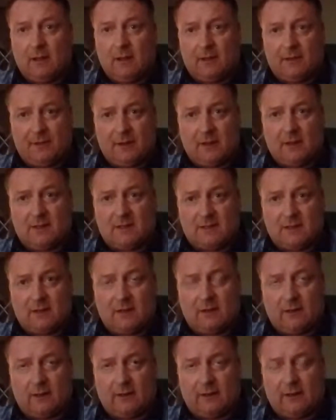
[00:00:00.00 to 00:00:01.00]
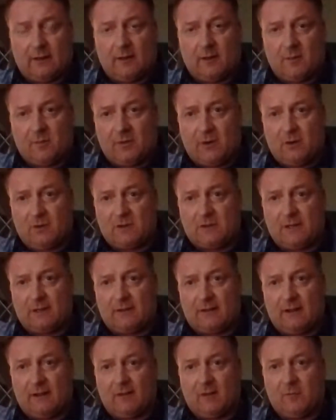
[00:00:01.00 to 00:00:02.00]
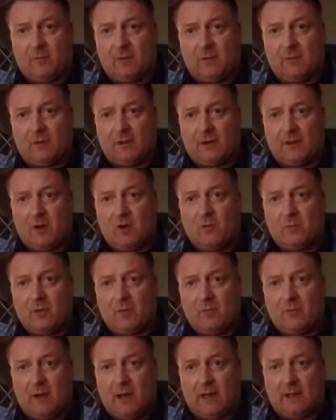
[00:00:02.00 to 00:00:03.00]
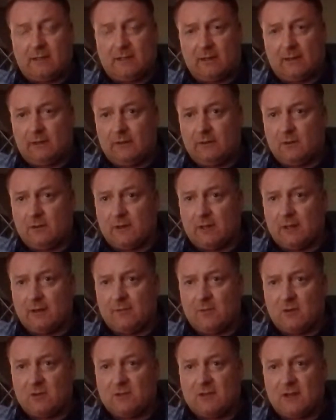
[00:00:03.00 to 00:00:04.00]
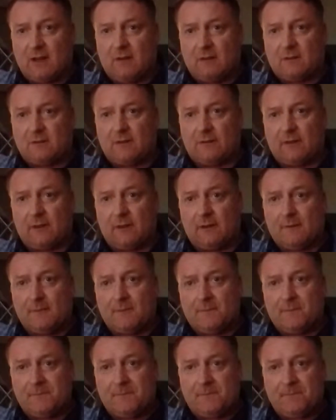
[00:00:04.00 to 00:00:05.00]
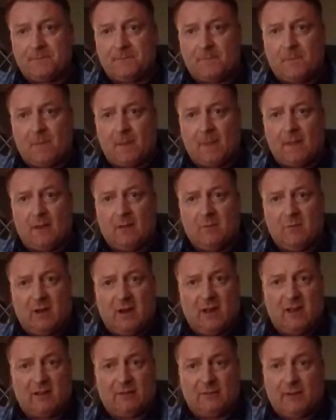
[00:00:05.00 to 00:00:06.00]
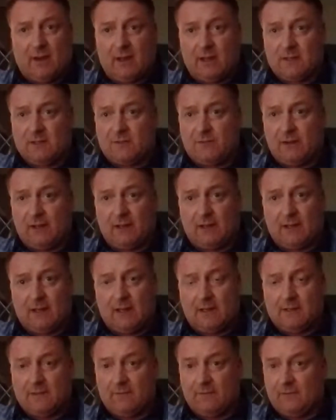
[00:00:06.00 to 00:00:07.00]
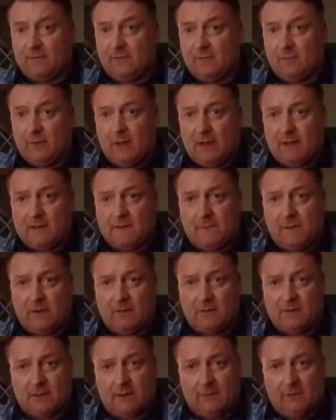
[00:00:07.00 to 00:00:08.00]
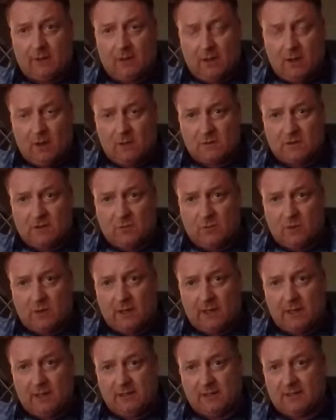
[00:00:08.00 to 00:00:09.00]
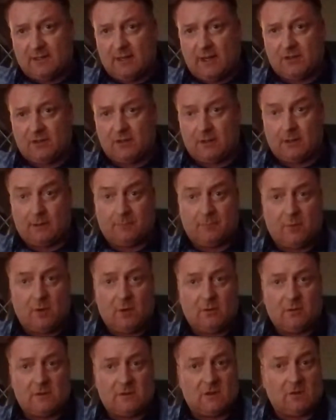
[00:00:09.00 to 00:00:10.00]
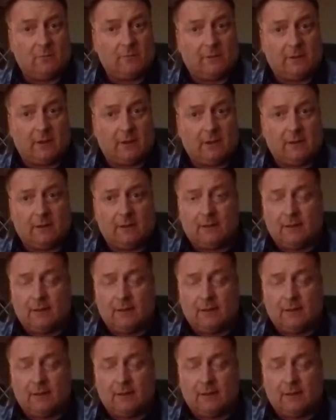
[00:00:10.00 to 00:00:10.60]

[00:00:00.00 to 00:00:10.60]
I certainly think approaching therapy with an open mind, I think you'll get the most out of it. And my advice really is, and from my experience, if you can go to each session and pull something